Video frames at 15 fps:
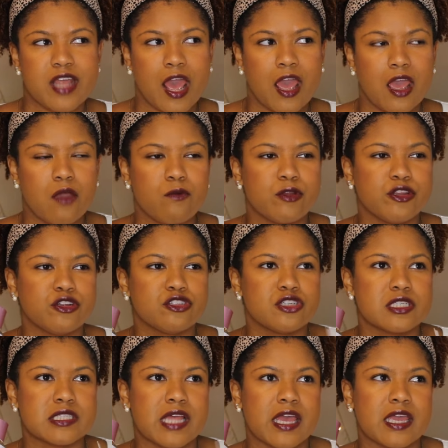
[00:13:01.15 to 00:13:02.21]
day when you're
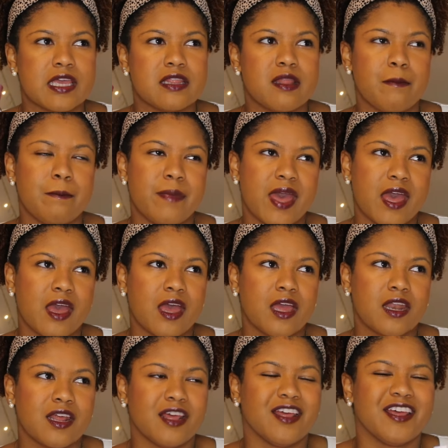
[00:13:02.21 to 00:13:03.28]
just like in the
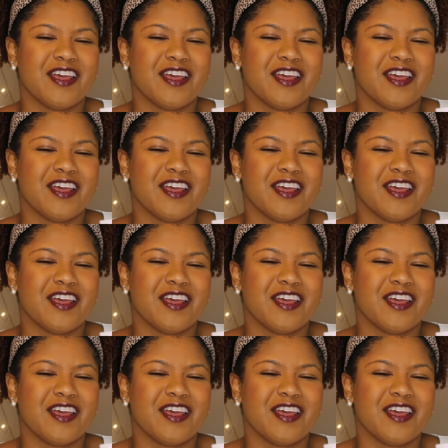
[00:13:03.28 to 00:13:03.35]
bed